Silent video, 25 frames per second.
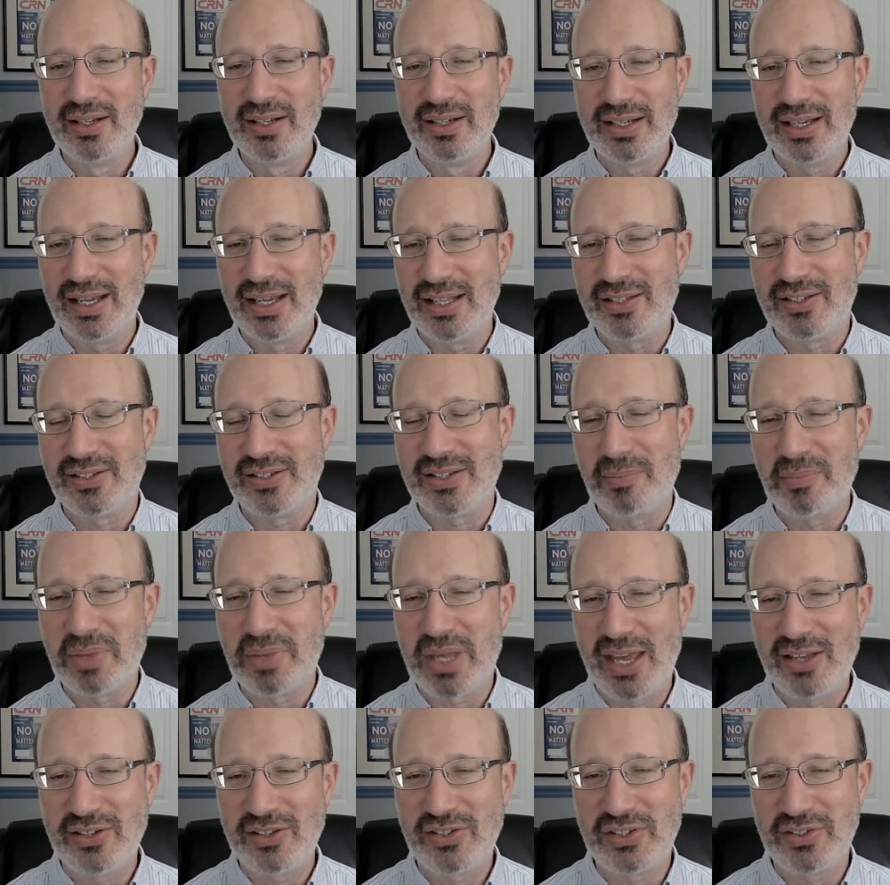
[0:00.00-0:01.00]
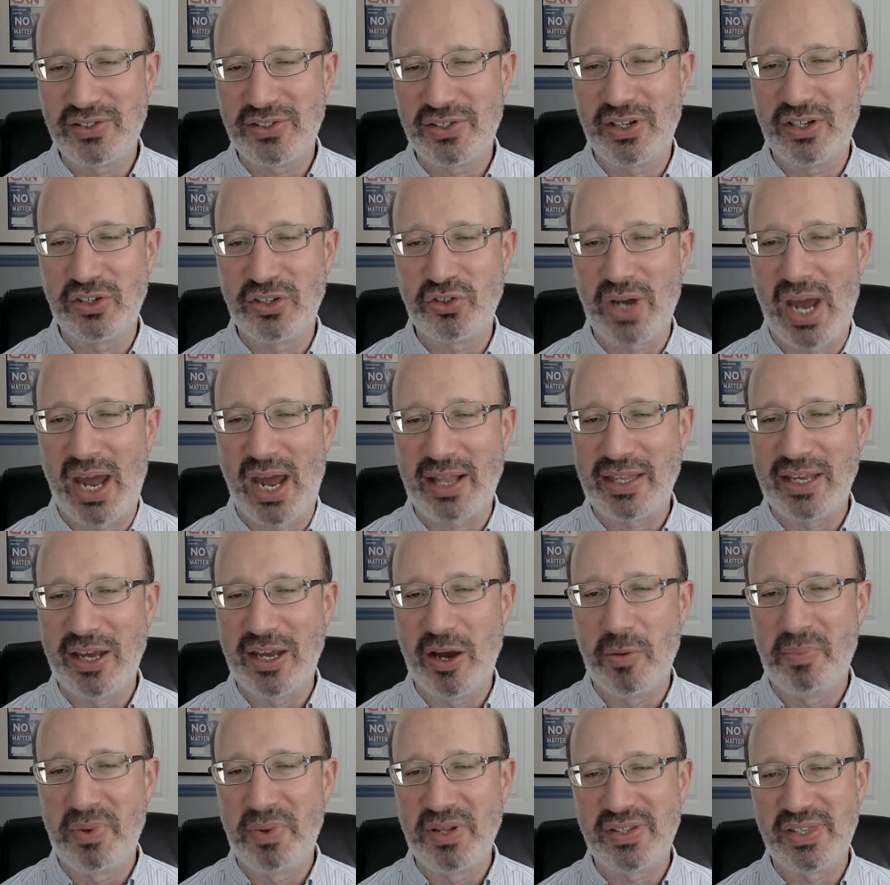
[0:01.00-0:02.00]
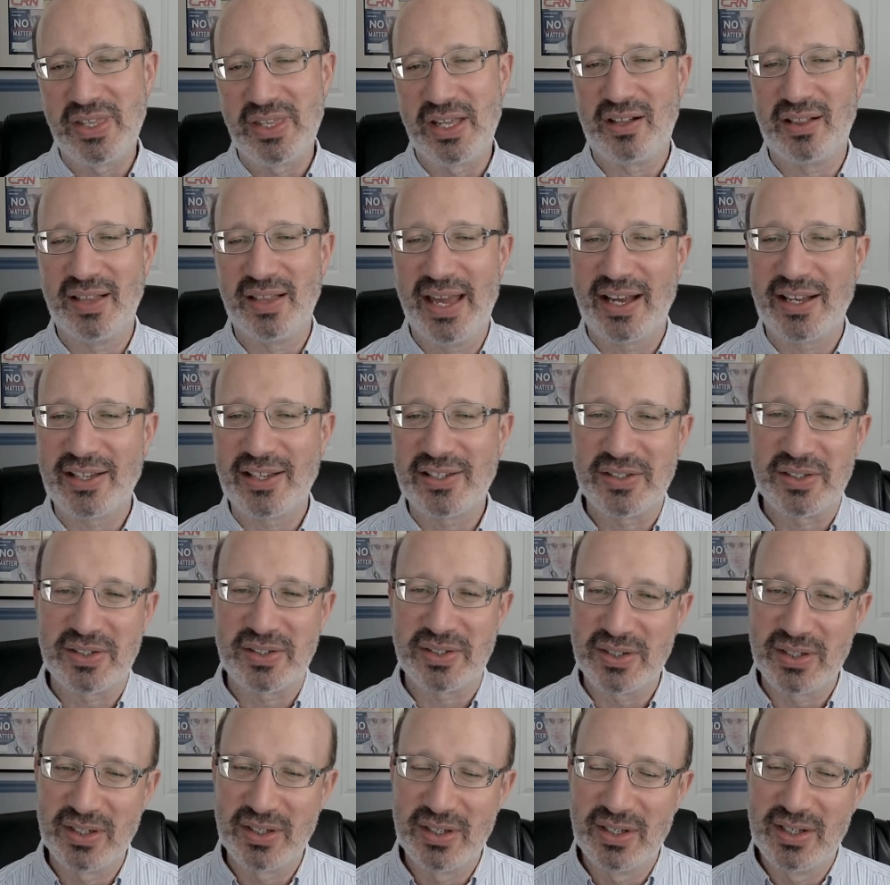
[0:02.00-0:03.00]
In some cases, you can track the opens and the clicks.